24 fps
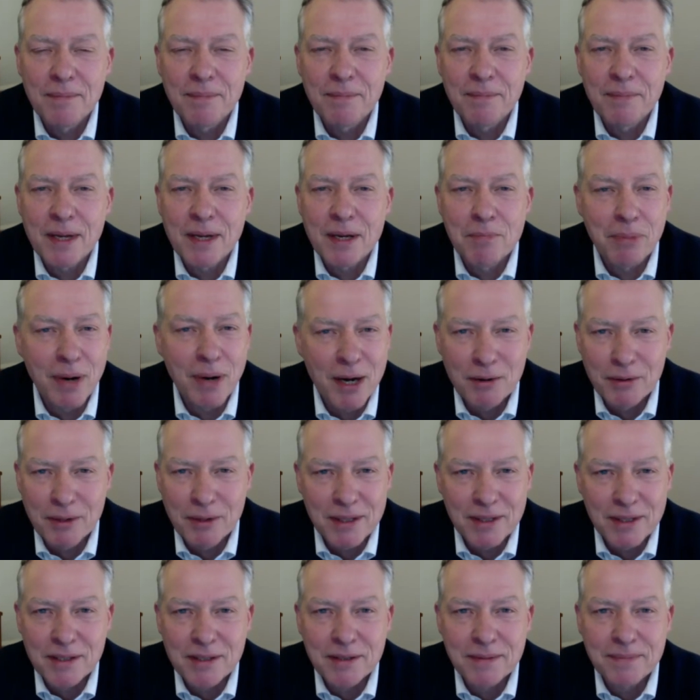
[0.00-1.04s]

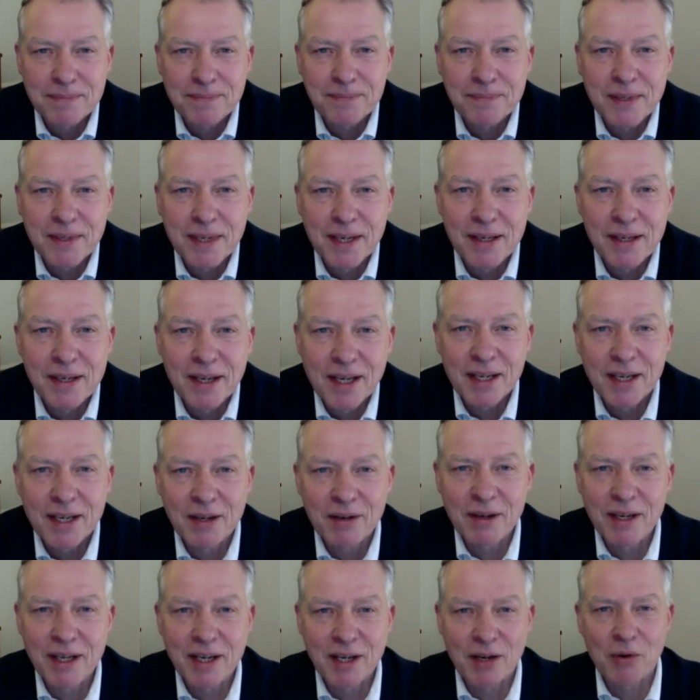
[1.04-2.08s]
components in
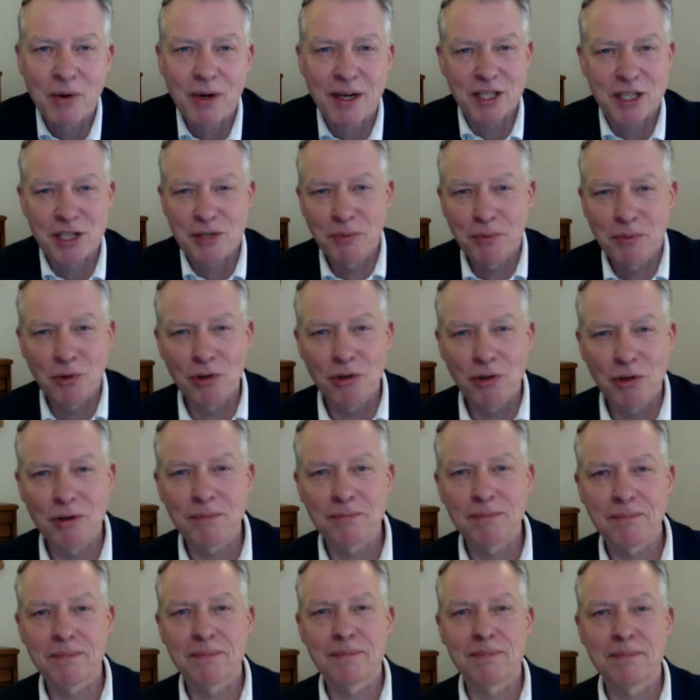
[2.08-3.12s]
a quite a small
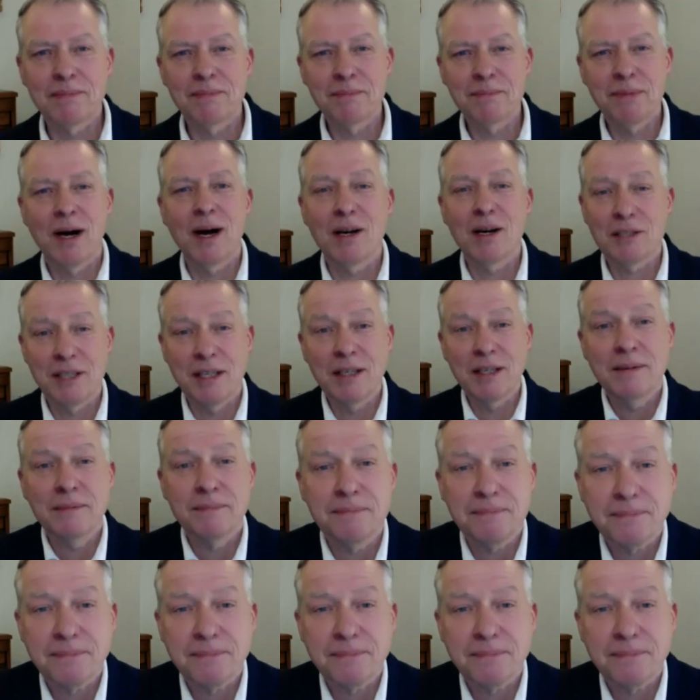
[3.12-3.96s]
party